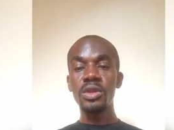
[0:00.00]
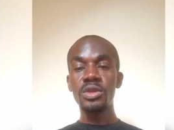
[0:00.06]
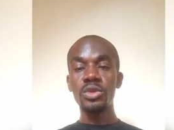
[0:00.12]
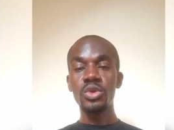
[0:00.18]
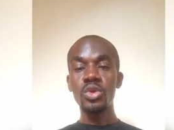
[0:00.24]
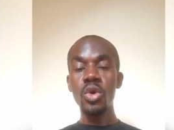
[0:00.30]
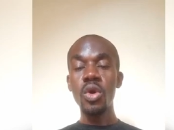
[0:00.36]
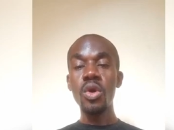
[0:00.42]

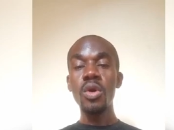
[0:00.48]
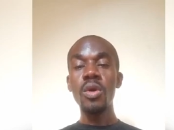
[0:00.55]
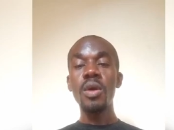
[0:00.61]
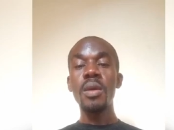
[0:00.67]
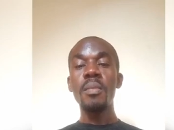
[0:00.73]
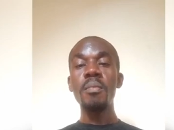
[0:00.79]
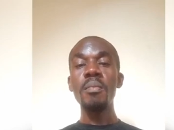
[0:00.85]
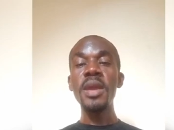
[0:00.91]
So
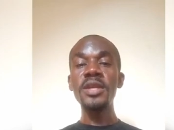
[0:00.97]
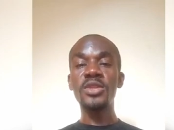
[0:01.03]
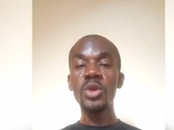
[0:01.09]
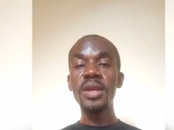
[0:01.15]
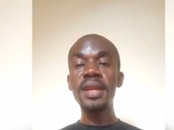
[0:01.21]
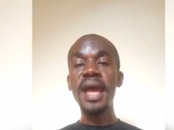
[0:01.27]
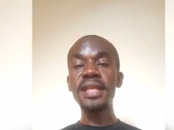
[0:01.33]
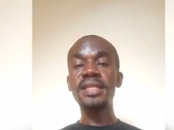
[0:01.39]
make
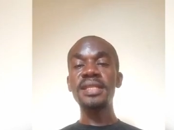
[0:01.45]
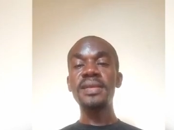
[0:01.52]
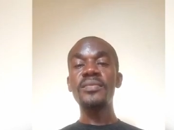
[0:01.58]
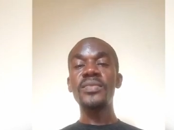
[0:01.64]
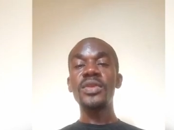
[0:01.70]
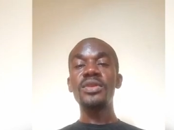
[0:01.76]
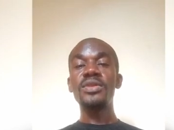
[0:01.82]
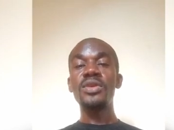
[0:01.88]
sure that
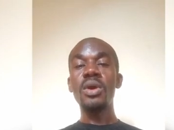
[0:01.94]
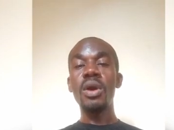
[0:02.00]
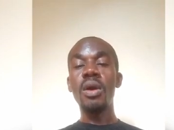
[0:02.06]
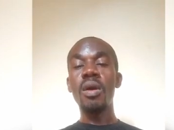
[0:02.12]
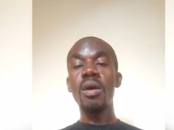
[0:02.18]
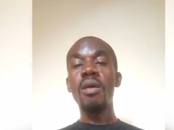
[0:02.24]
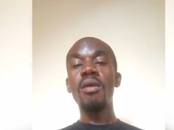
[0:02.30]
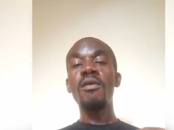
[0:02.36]
your
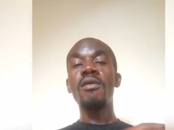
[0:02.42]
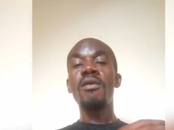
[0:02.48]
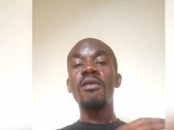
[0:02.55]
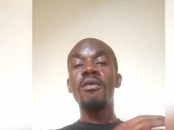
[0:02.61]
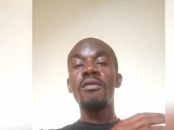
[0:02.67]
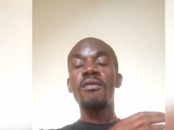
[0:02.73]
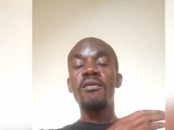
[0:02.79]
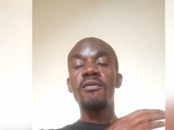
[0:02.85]

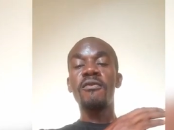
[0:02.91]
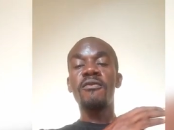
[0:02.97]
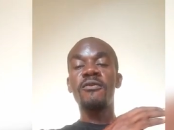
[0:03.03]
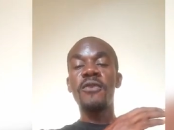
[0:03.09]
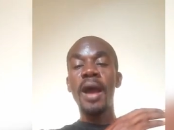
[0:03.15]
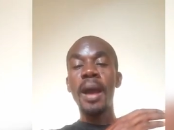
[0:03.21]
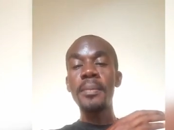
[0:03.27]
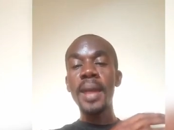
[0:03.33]

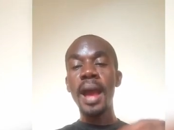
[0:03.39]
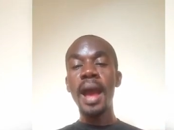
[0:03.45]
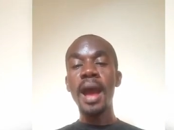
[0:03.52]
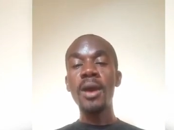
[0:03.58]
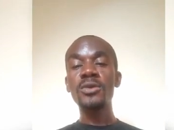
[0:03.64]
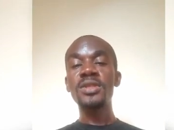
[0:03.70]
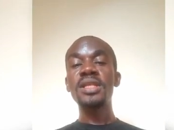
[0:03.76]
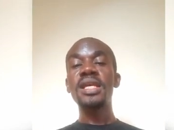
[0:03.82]

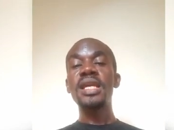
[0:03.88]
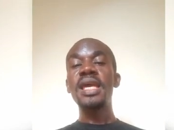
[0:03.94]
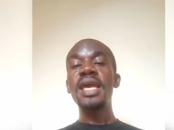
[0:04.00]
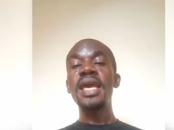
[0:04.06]
farmhouse